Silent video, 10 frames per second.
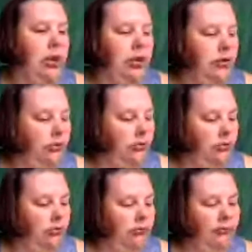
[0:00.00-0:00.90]

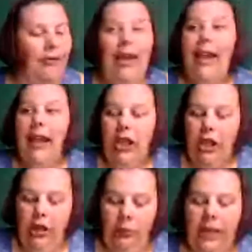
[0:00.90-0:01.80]
that statement,
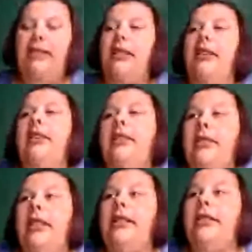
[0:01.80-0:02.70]

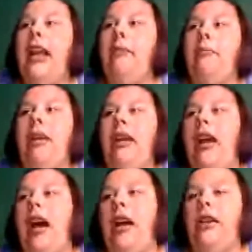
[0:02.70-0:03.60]
you know what's this
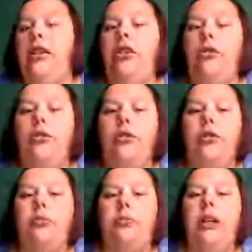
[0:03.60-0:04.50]
statement
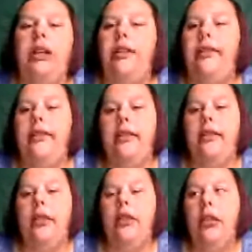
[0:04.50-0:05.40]
kind of goes
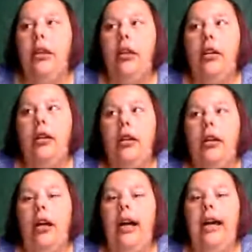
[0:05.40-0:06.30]
with
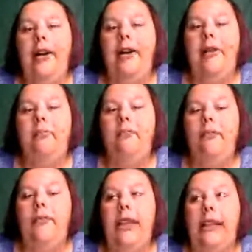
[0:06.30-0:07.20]

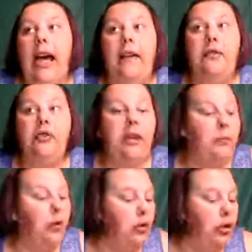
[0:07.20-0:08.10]
the live
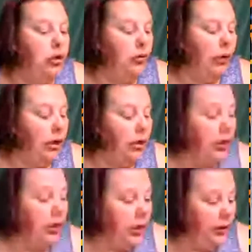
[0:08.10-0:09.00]
stream we're going to do
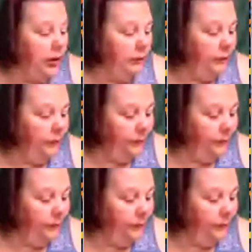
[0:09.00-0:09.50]
later tonight.